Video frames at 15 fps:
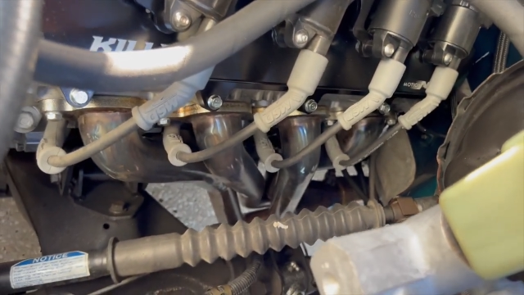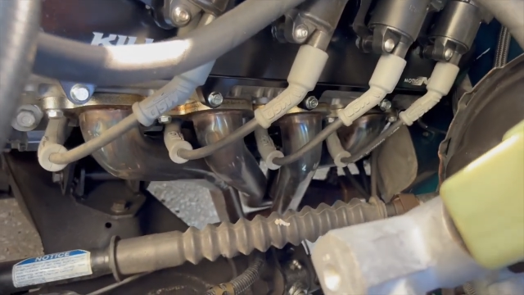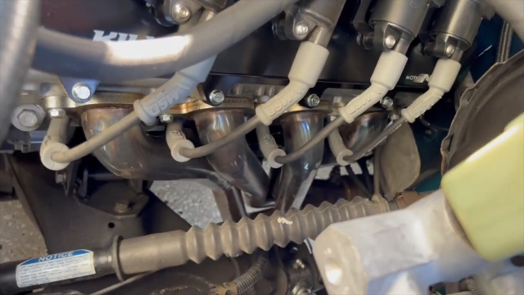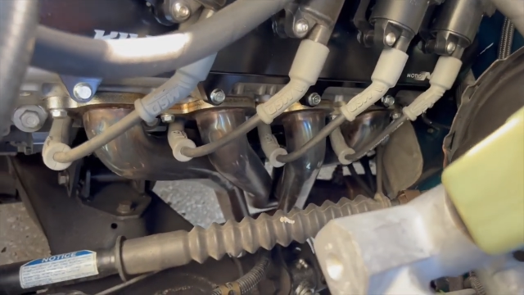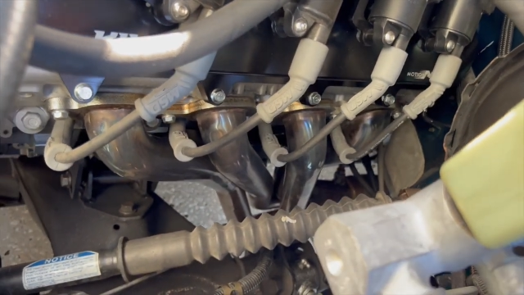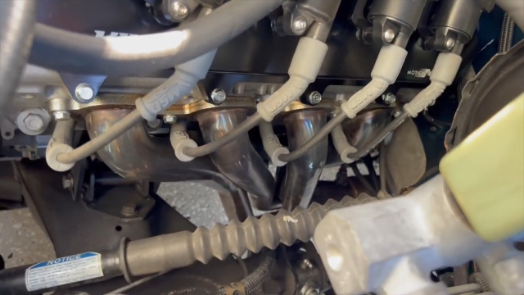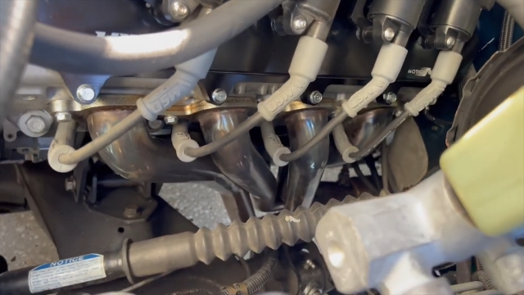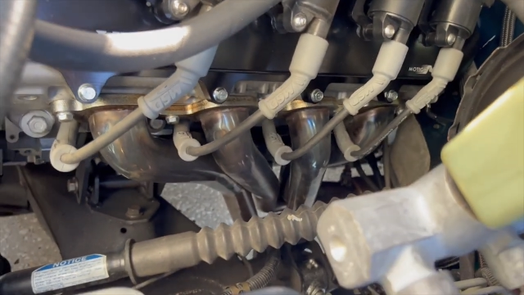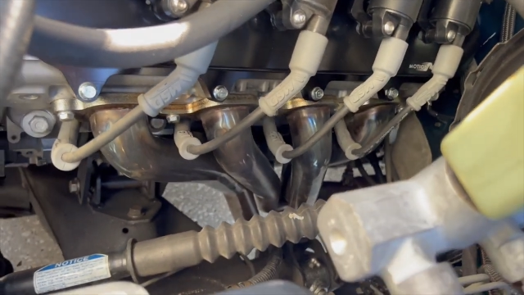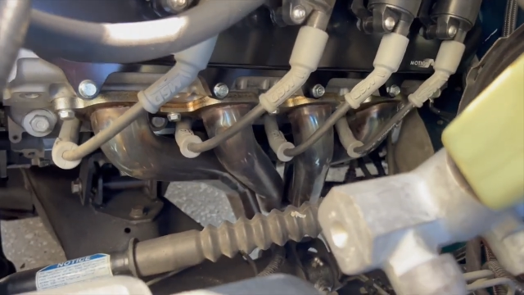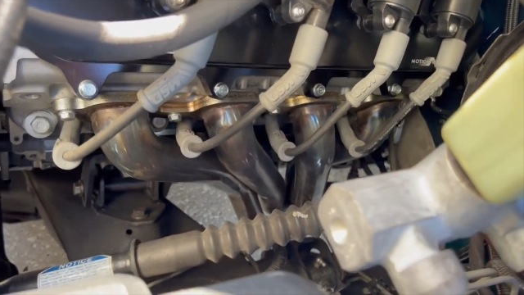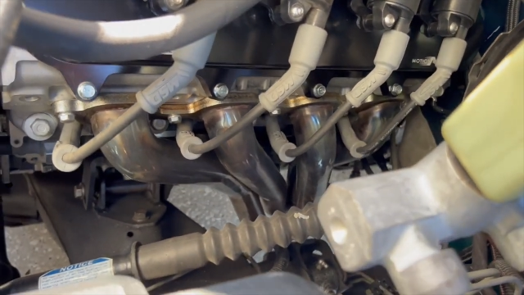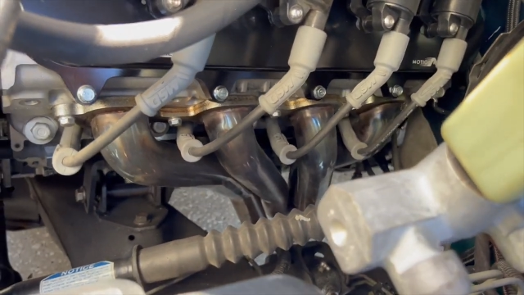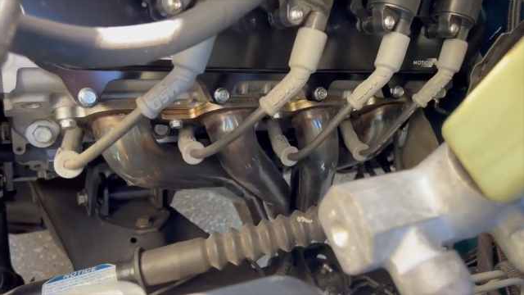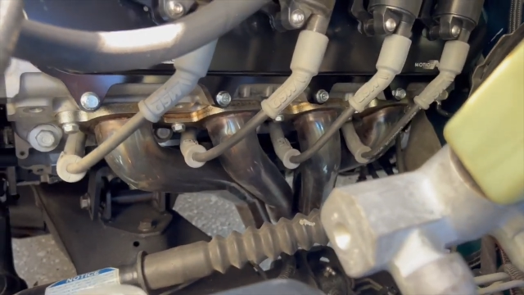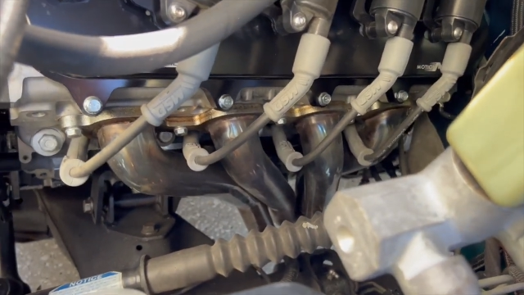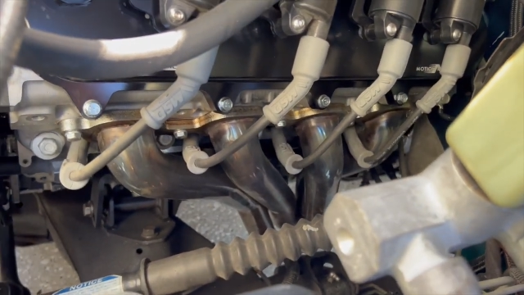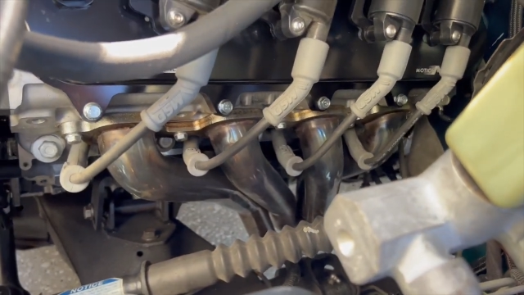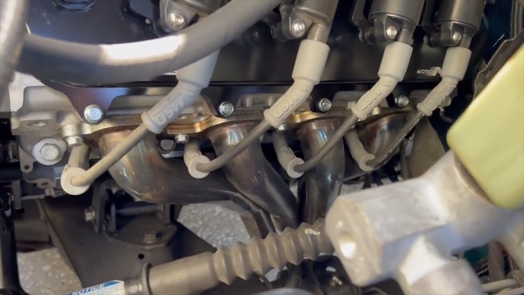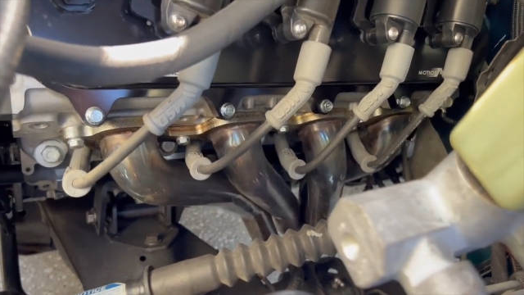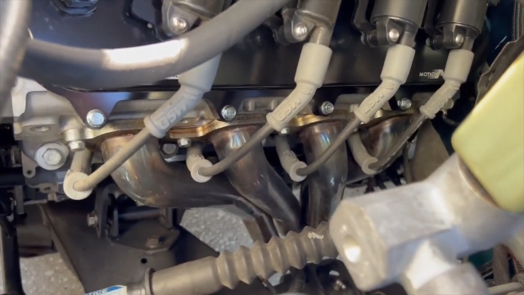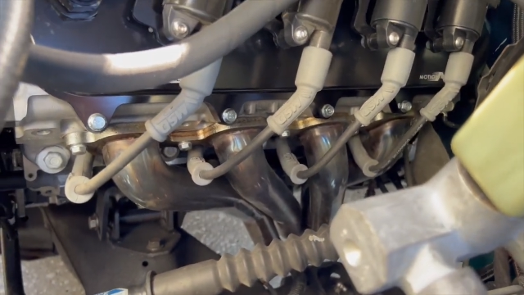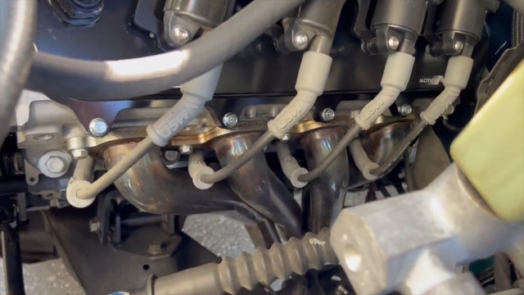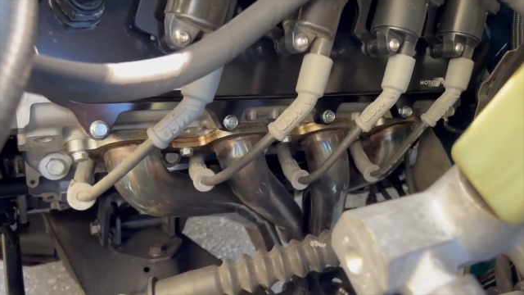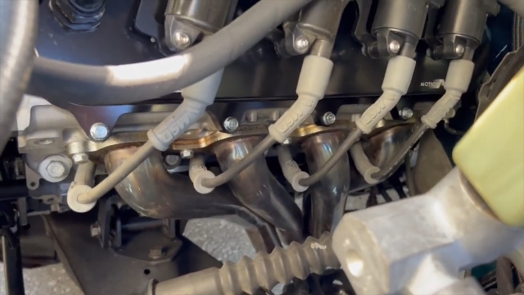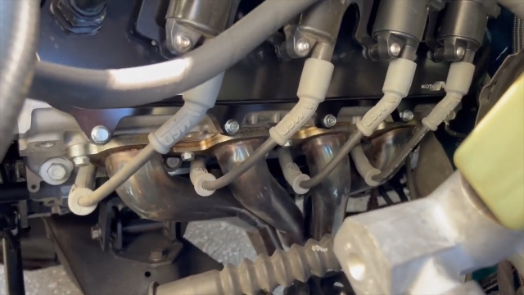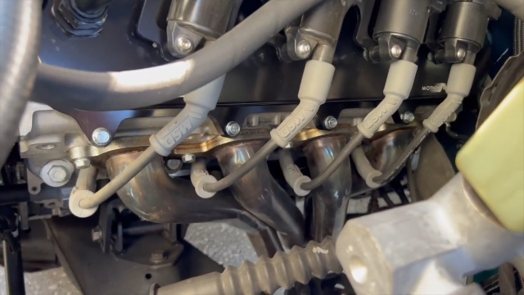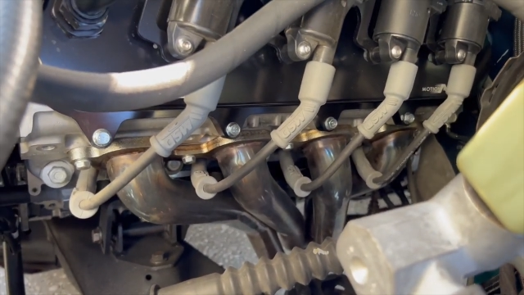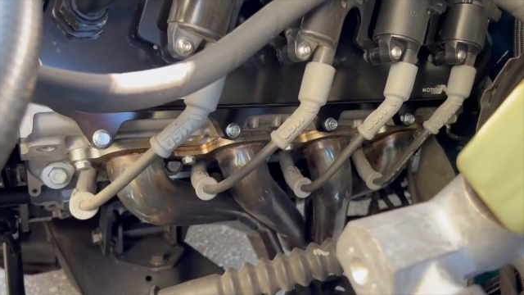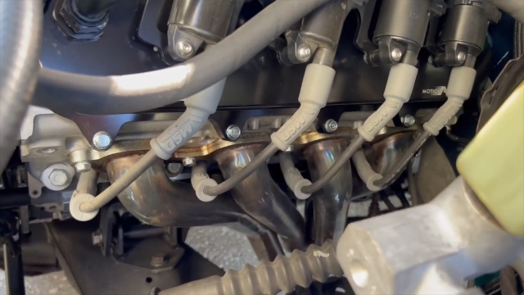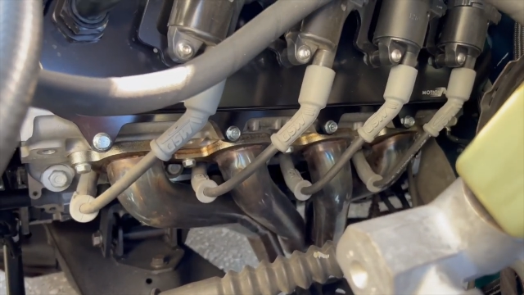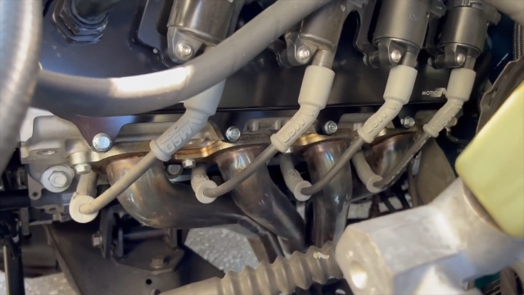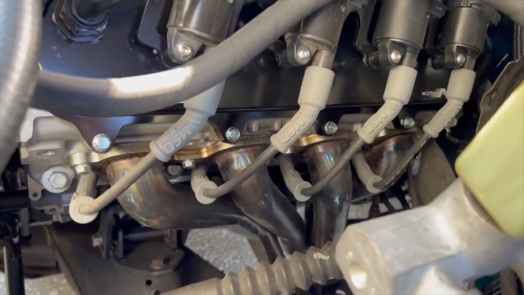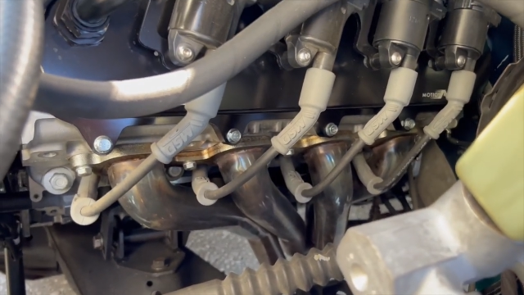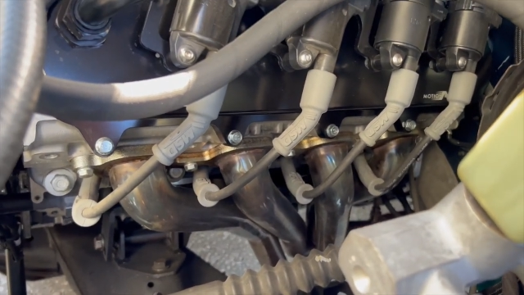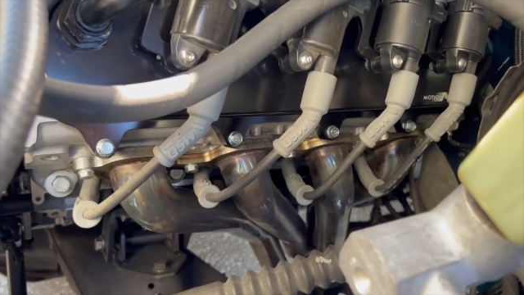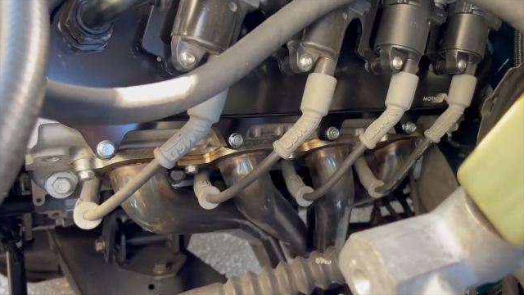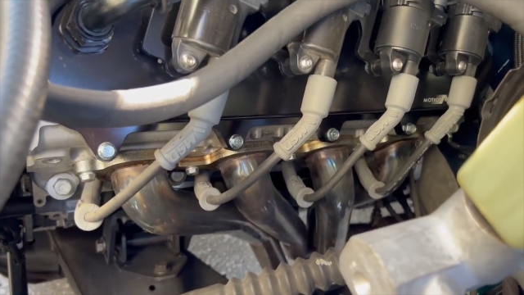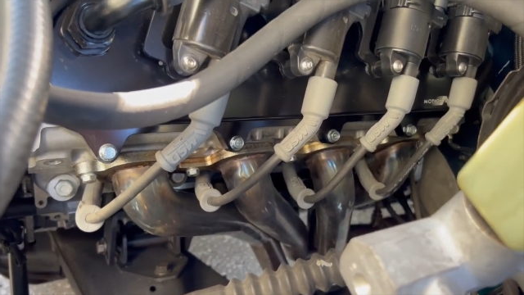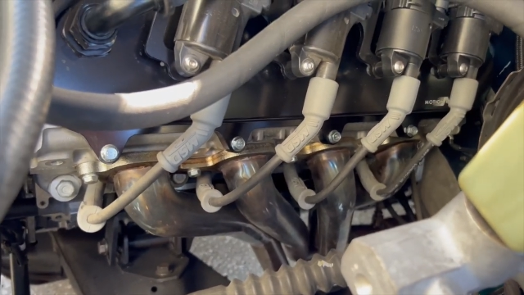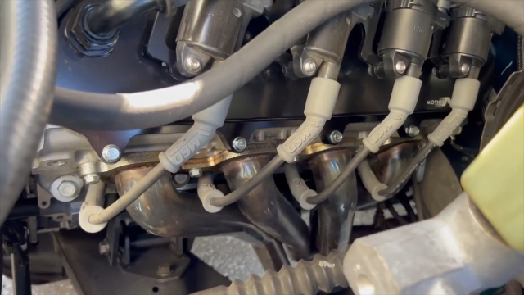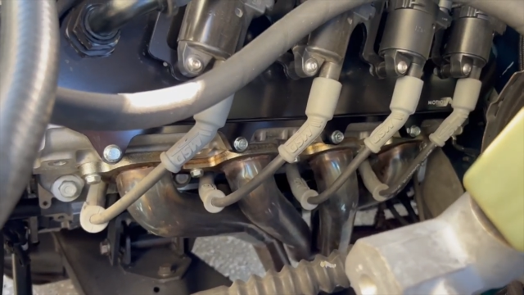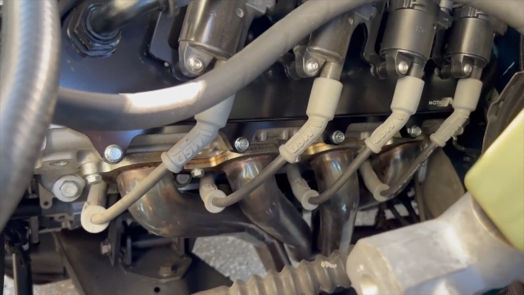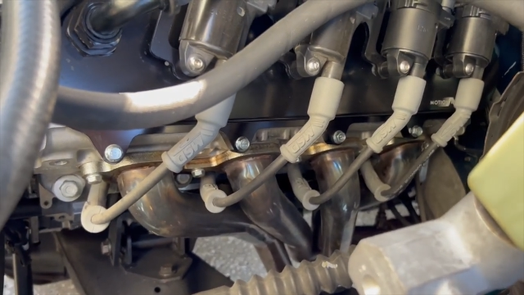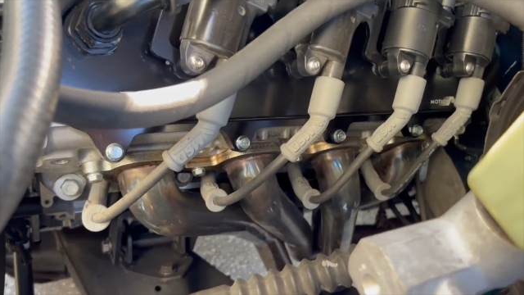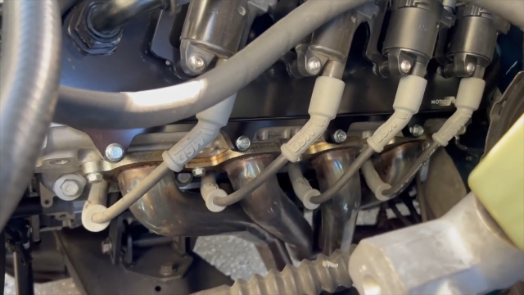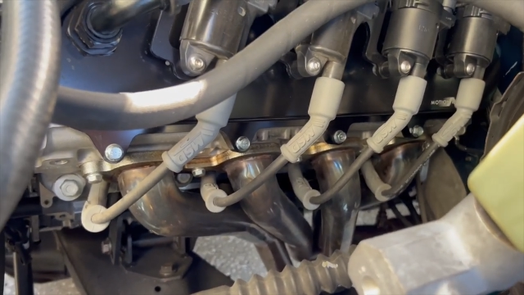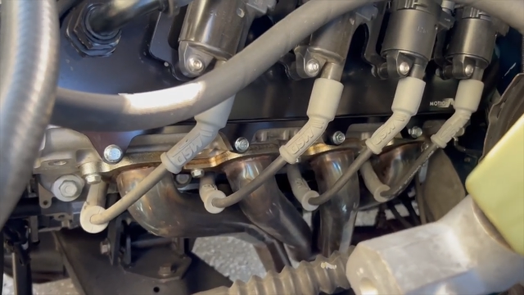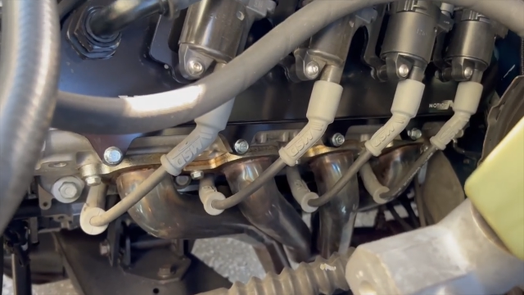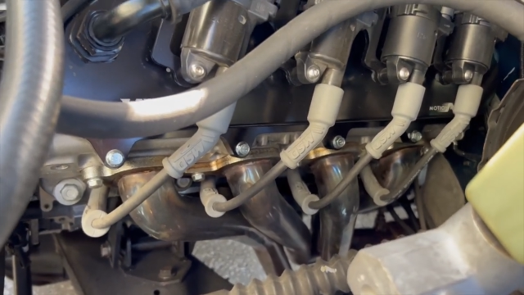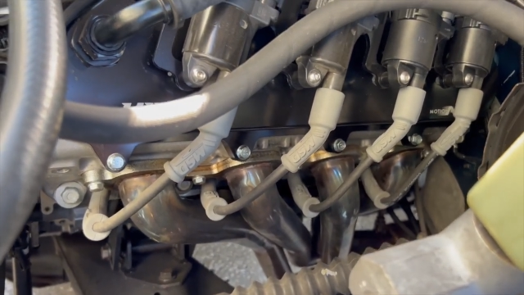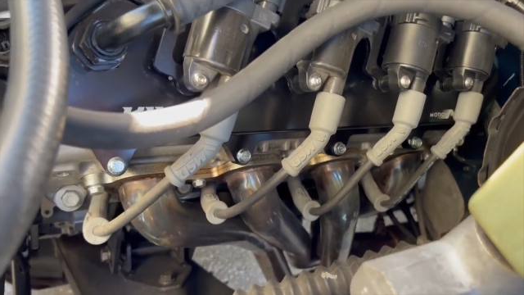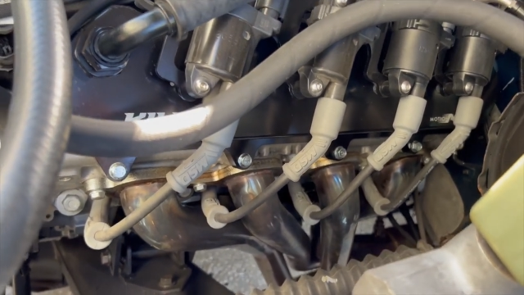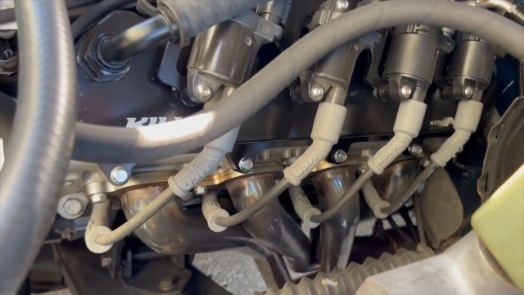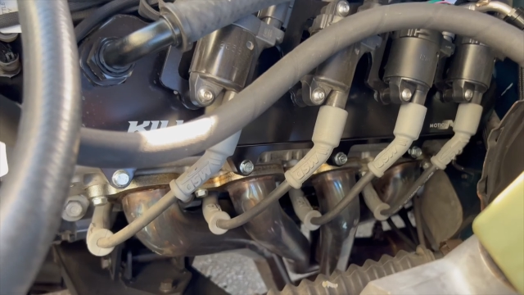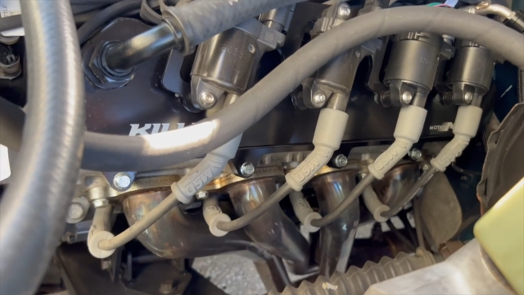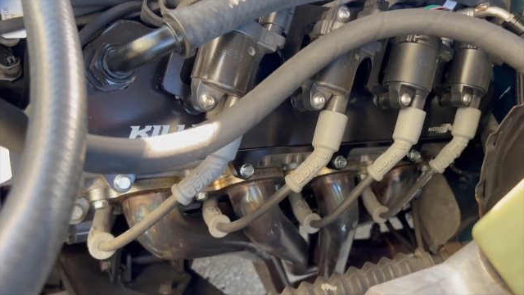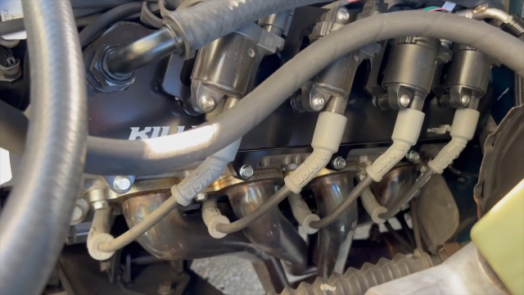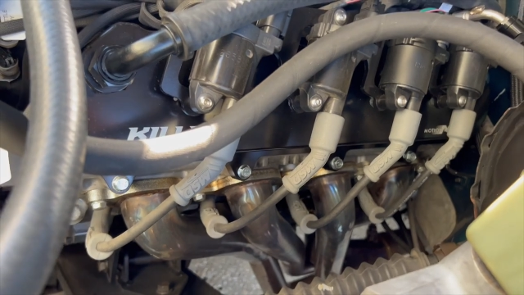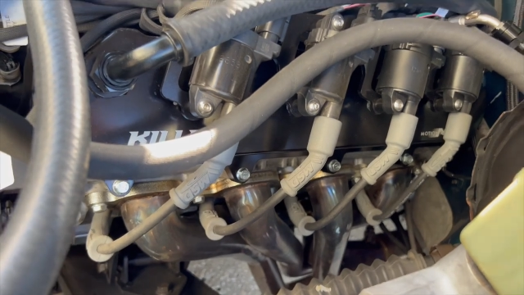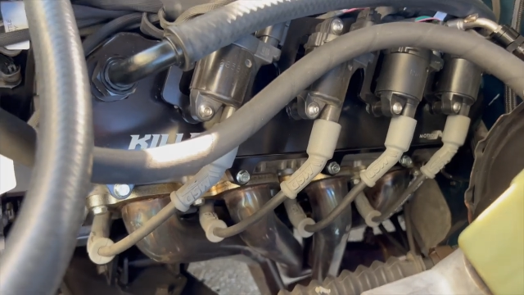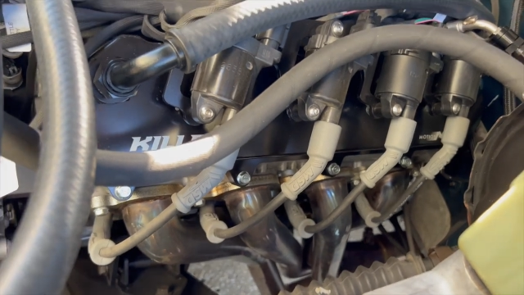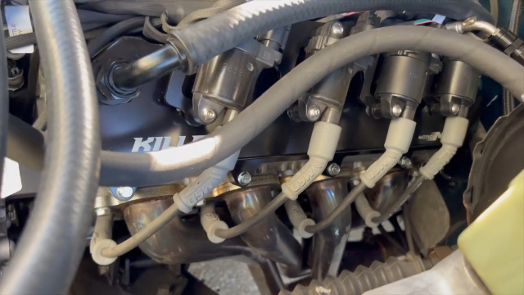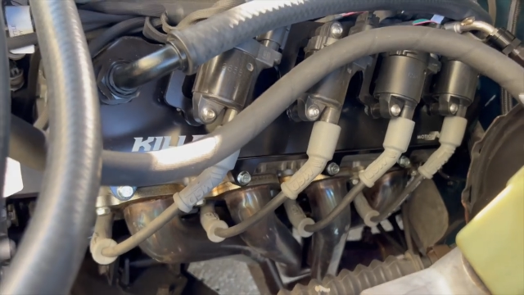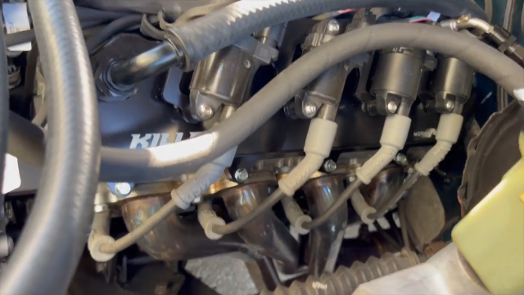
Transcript: [unreadable: no face in view]